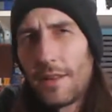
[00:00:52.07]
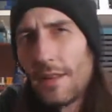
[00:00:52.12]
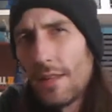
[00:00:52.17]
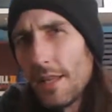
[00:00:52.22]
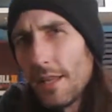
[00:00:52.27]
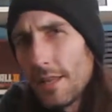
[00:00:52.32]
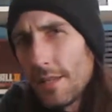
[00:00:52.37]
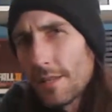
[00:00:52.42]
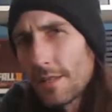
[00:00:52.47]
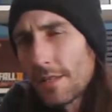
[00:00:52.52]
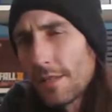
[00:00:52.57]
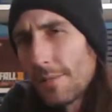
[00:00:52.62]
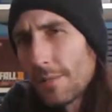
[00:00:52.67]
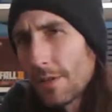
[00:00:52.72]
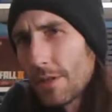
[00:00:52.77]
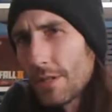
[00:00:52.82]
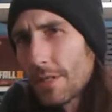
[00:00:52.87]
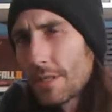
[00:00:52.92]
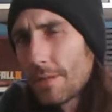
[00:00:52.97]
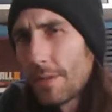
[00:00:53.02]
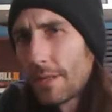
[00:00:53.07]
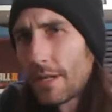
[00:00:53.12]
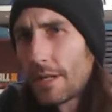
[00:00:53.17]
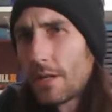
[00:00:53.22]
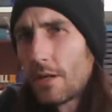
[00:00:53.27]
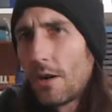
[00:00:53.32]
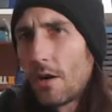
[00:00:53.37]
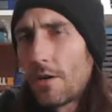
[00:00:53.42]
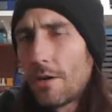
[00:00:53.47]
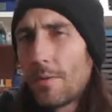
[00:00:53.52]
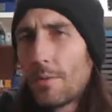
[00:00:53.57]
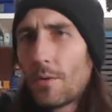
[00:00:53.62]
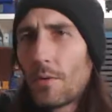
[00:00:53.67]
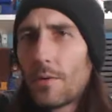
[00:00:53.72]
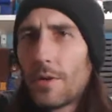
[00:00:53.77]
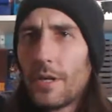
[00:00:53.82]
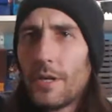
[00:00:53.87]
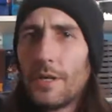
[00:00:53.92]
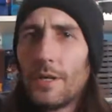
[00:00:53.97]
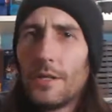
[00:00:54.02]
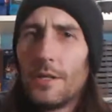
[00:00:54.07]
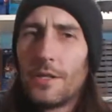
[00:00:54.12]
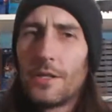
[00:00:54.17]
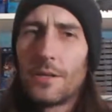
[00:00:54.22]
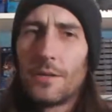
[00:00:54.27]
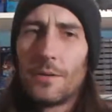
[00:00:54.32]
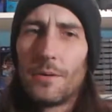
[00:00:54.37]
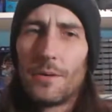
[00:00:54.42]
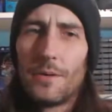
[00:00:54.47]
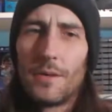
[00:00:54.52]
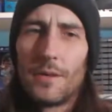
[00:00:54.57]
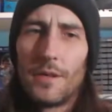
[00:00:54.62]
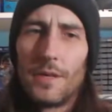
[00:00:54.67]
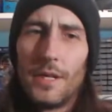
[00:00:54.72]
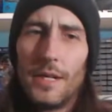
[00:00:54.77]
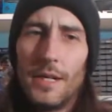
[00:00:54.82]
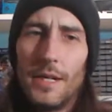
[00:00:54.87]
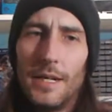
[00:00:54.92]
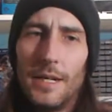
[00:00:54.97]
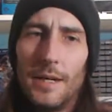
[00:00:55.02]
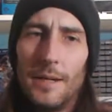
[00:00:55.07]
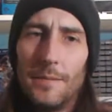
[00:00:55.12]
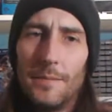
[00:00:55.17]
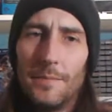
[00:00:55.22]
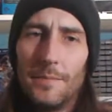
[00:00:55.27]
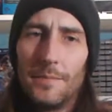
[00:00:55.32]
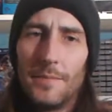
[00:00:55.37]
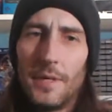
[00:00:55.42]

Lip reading: I think it's similar to something like Akari Warriors or